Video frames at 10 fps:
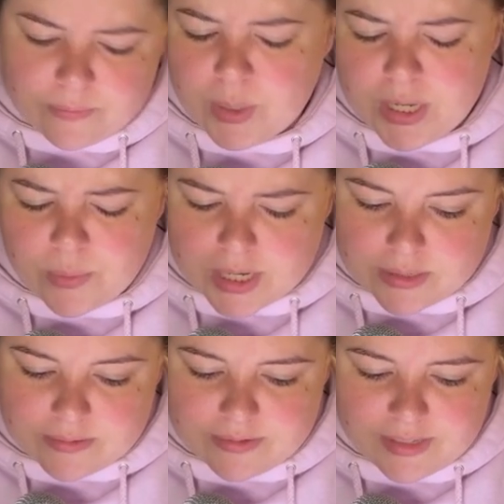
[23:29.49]
"What do you want?"
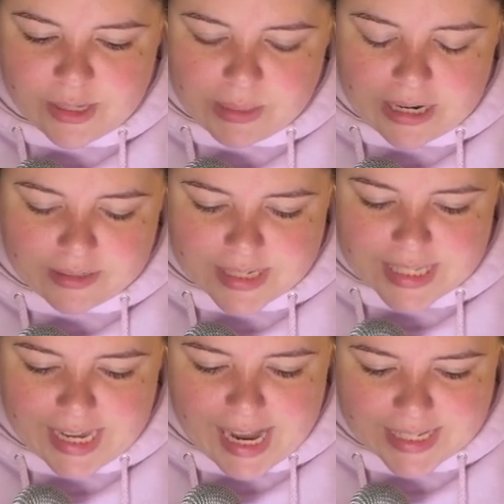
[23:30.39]
you
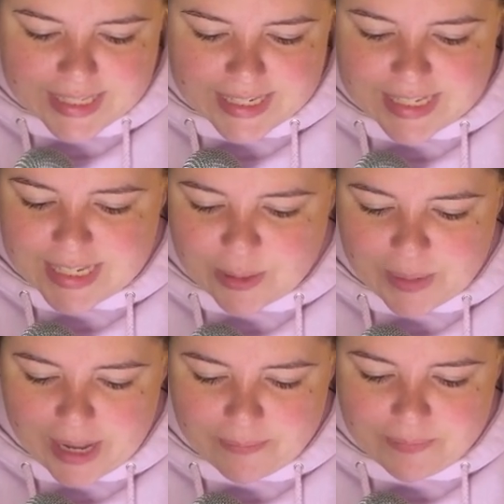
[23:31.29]
carelessly asked, still
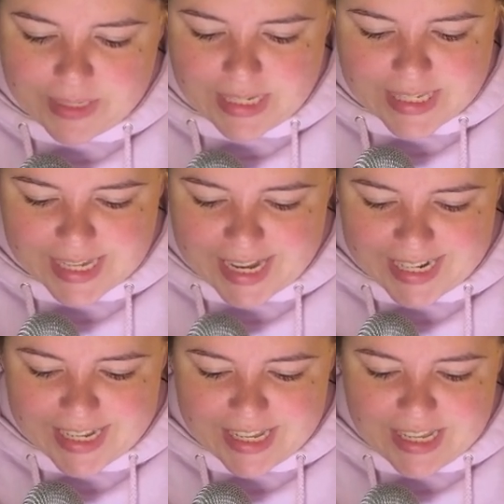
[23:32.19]
mad. He sighed.